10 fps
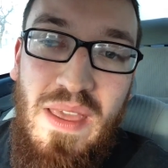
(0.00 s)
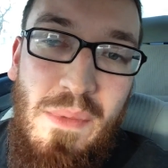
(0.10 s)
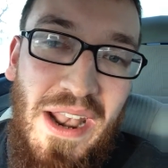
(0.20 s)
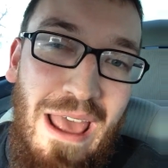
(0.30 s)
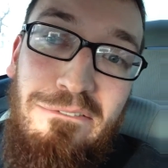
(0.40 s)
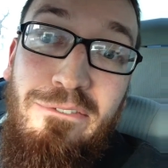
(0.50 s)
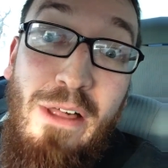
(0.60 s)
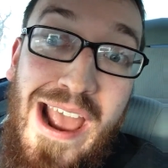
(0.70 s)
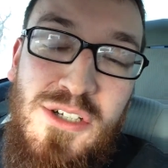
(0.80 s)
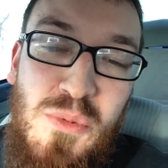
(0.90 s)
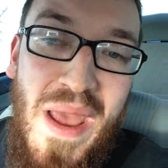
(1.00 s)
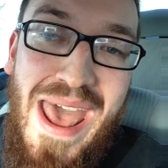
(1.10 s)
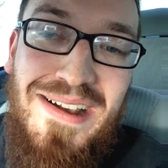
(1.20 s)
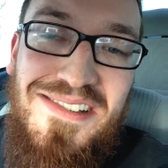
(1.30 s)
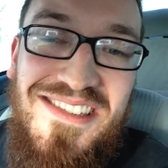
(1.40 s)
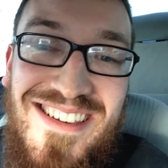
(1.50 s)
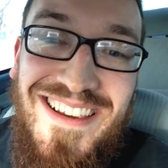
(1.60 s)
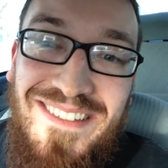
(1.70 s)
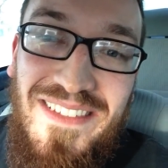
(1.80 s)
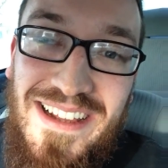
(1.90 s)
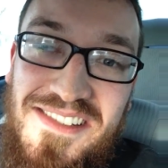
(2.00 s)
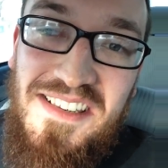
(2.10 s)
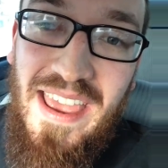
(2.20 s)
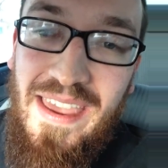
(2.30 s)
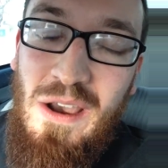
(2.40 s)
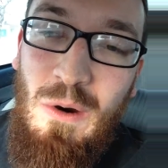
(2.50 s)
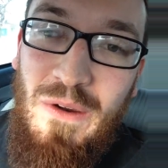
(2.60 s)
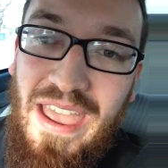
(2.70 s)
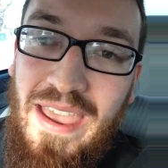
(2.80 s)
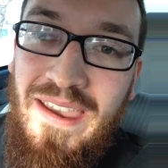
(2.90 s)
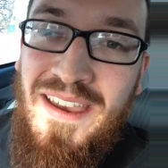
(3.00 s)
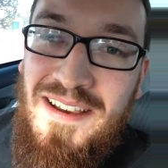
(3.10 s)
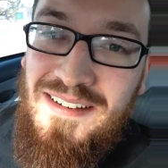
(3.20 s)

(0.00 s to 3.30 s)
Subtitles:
they might have flashbacks that say, okay,